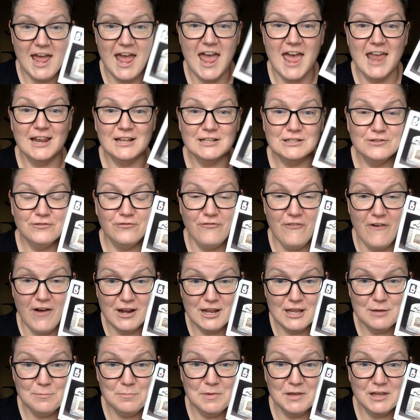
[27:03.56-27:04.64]
And it's
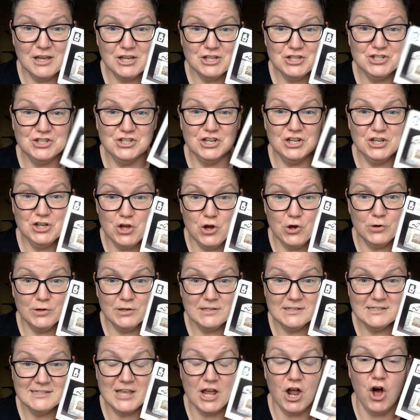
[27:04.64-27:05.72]
funny because she
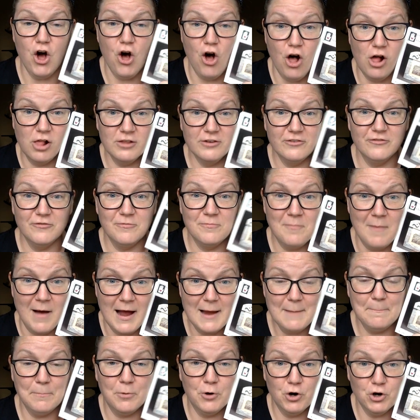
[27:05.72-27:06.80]
noticed that all of
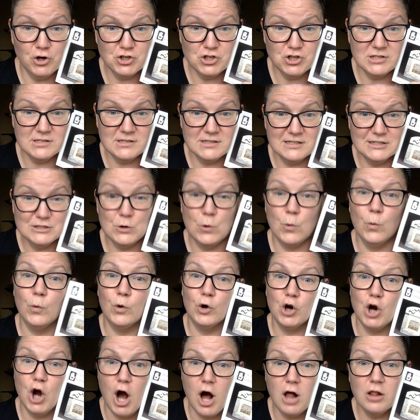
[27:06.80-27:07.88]
my purchases were
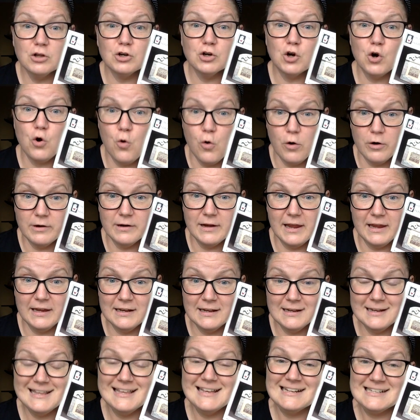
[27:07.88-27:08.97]
color
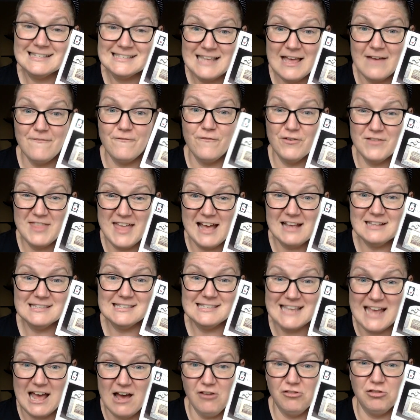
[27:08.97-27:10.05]
coordinated except for that
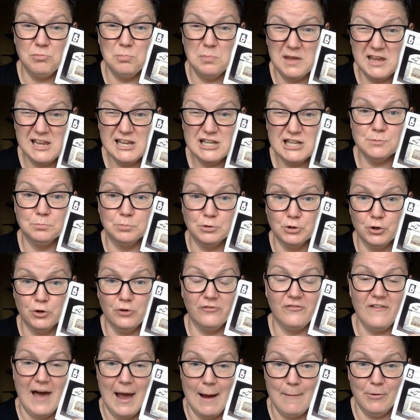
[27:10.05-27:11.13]
South Beach blue
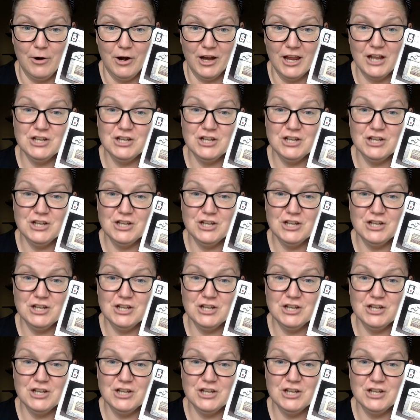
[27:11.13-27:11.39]
fabric.